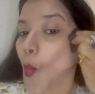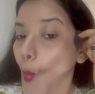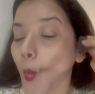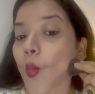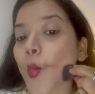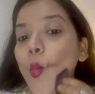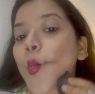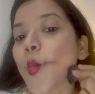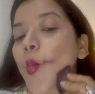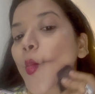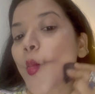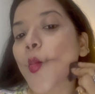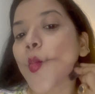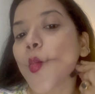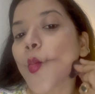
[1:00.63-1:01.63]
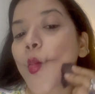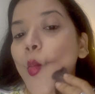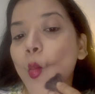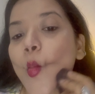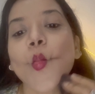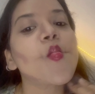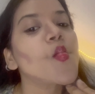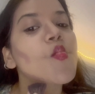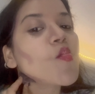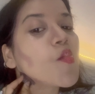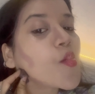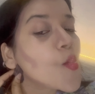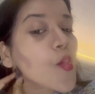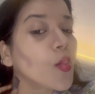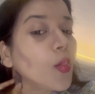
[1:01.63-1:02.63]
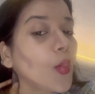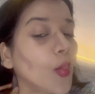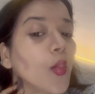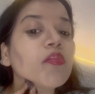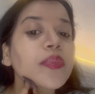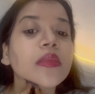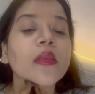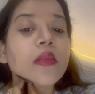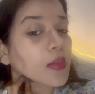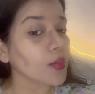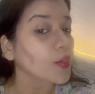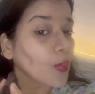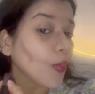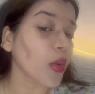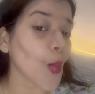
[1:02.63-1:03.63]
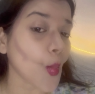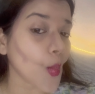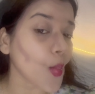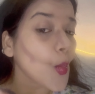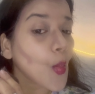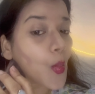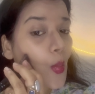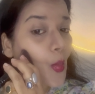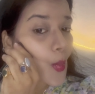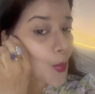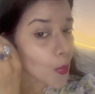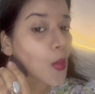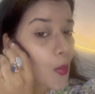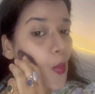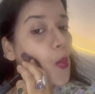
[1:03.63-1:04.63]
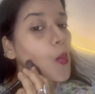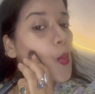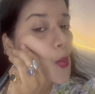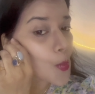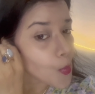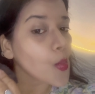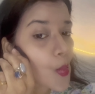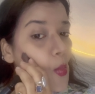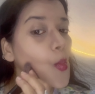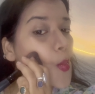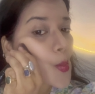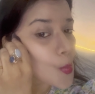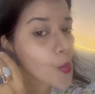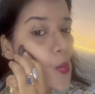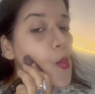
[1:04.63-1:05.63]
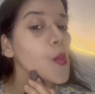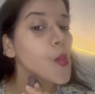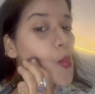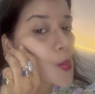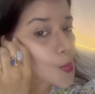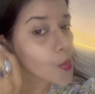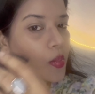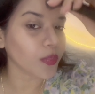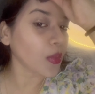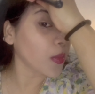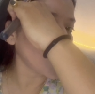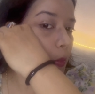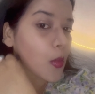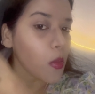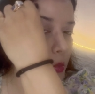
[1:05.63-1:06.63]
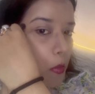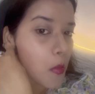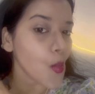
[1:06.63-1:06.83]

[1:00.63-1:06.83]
You always need to look slim. Your face contouring is a must in makeup.